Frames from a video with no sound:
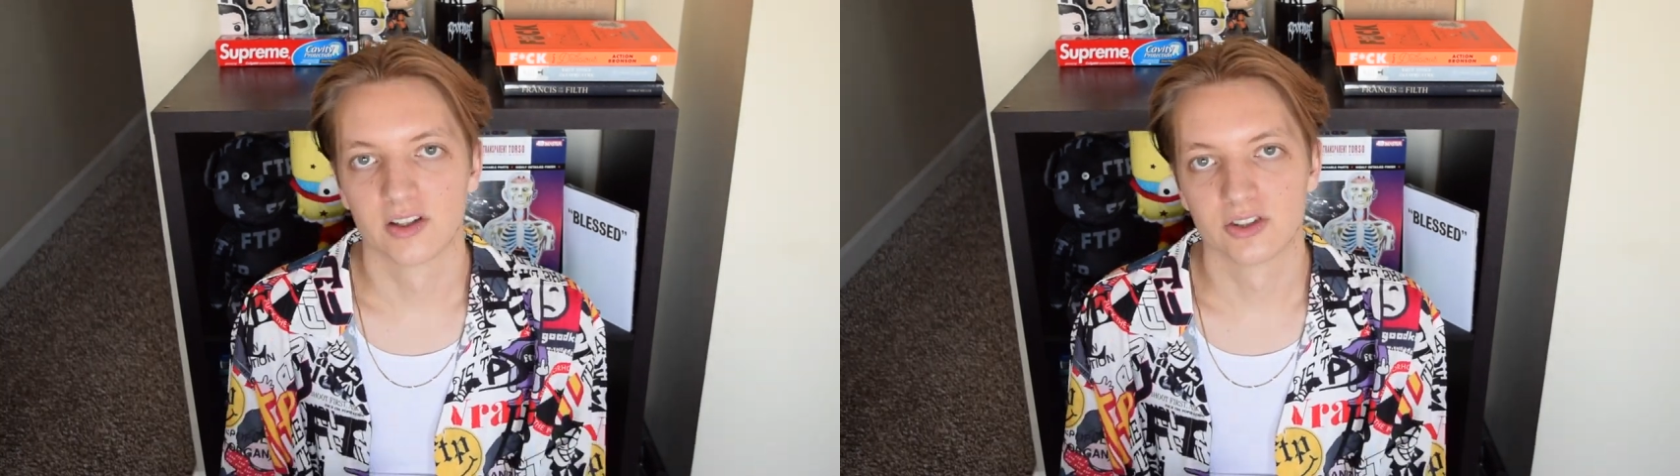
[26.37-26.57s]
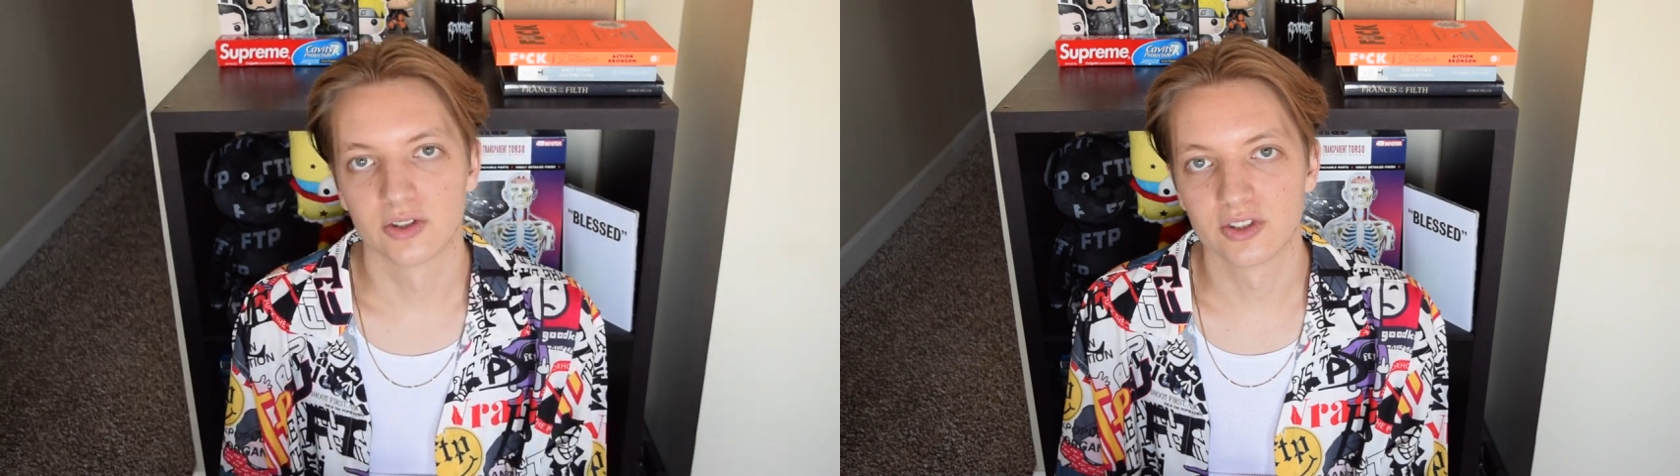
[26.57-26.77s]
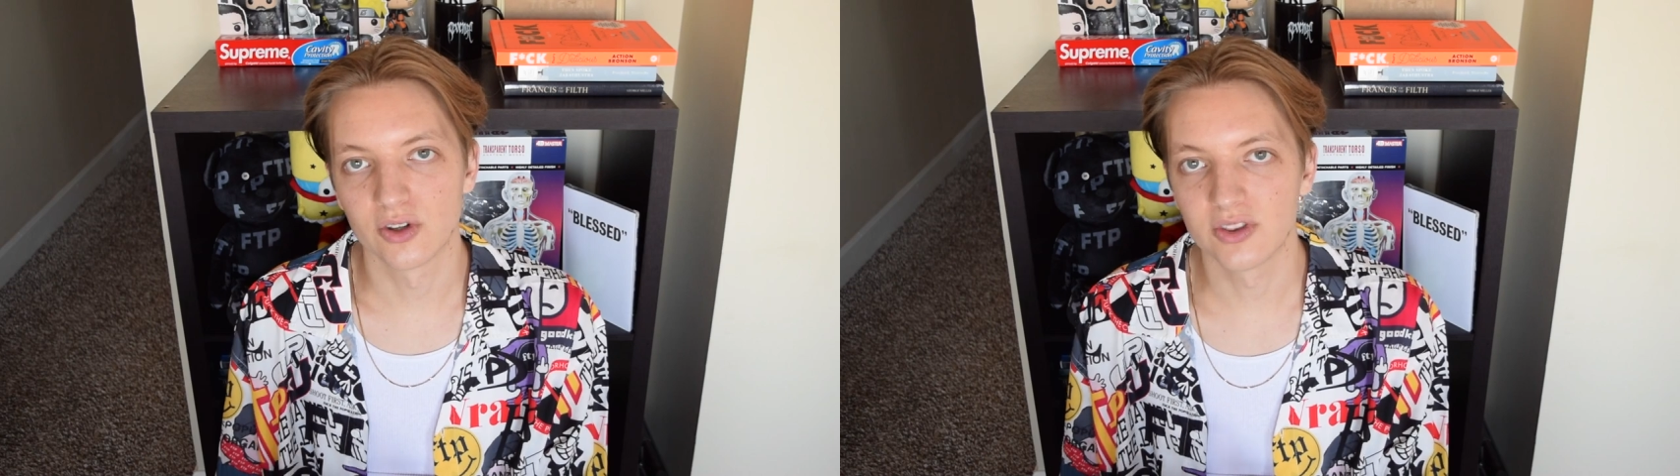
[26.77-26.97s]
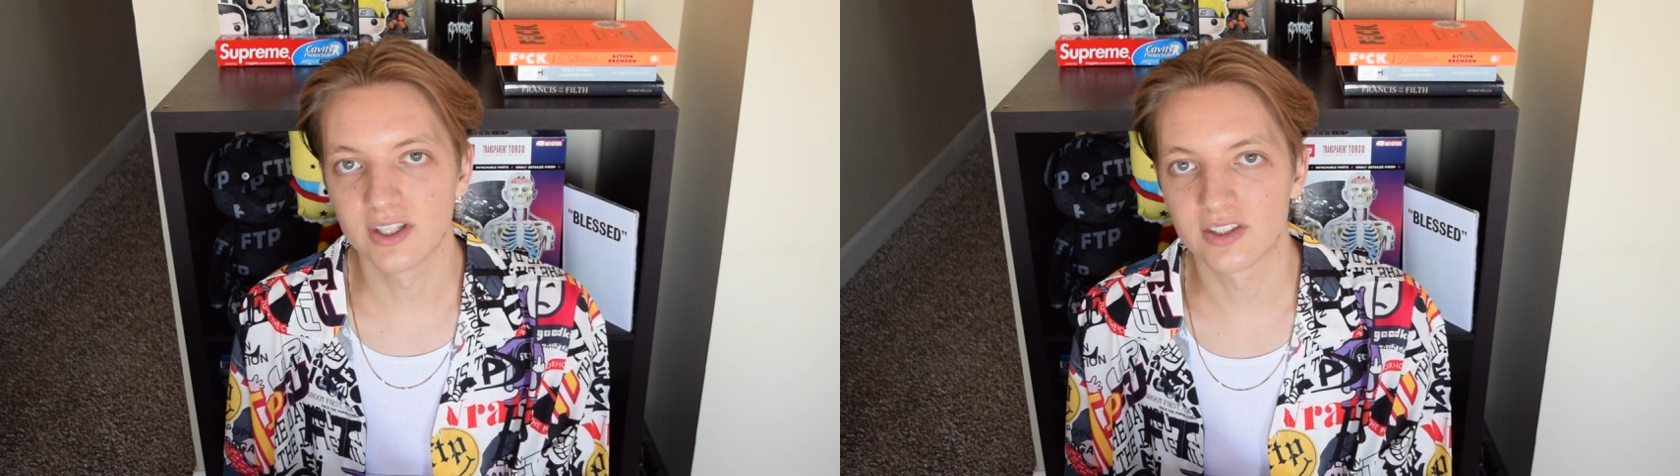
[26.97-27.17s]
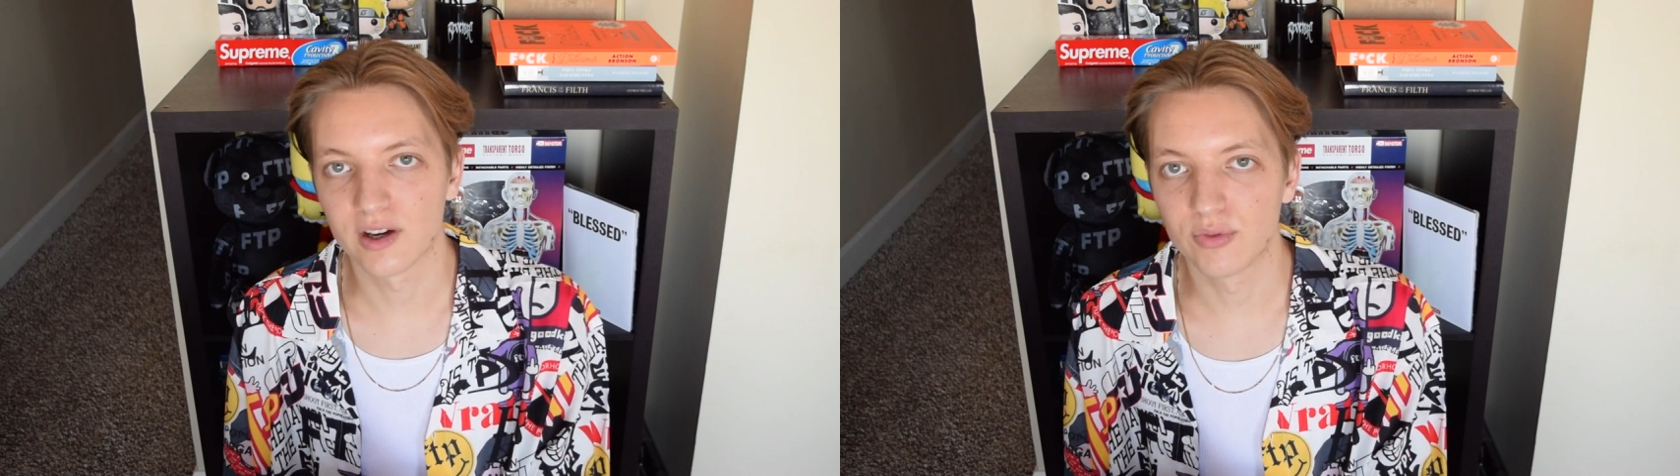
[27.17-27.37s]
So start
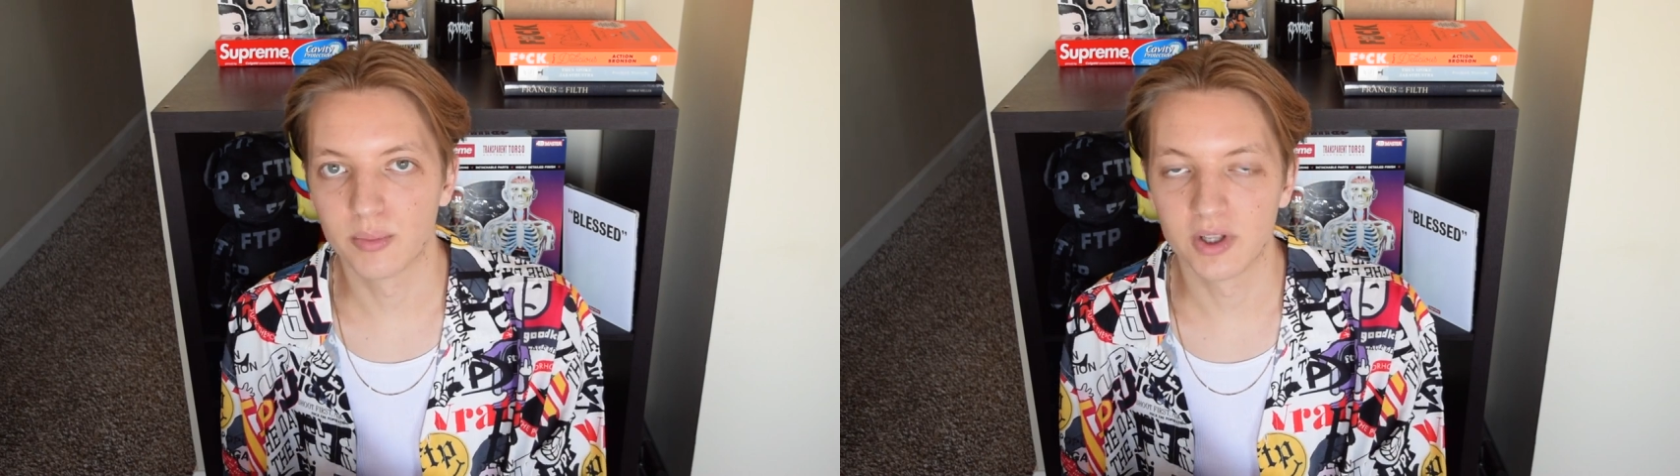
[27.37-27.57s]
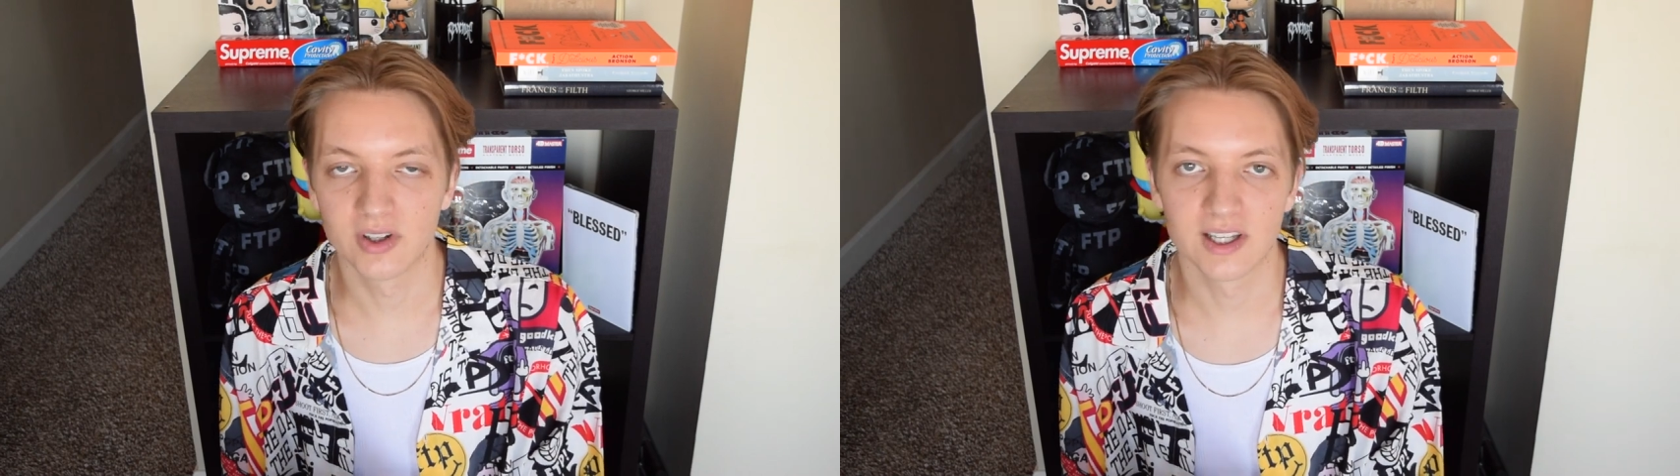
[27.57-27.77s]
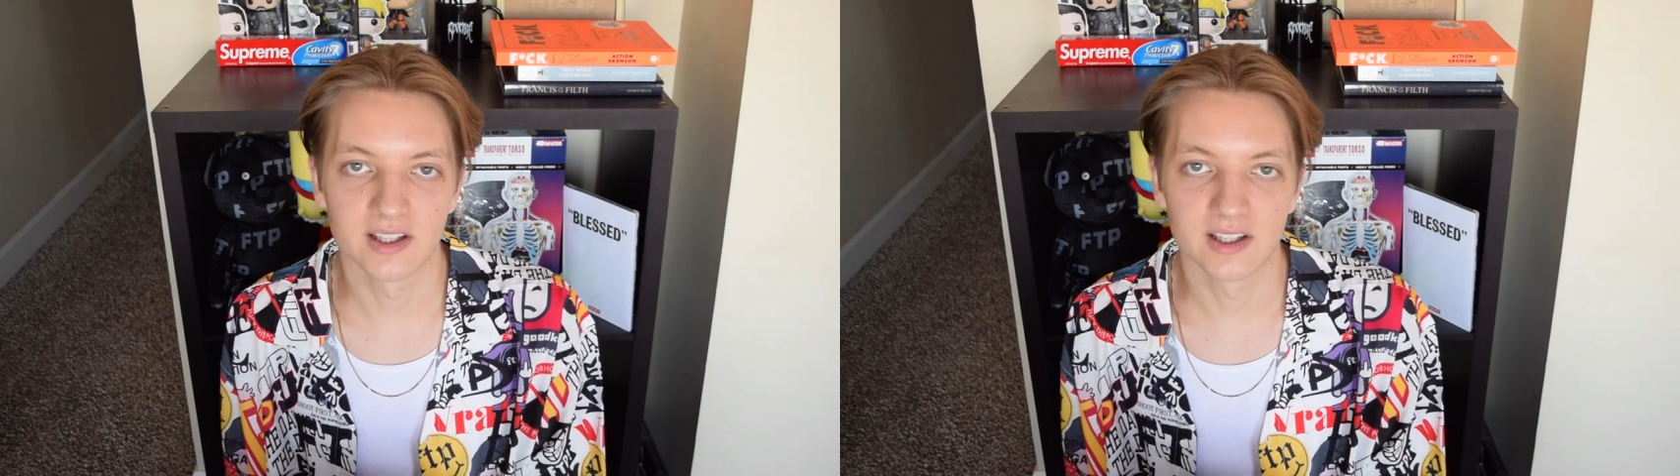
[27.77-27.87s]
things off, we'll be looking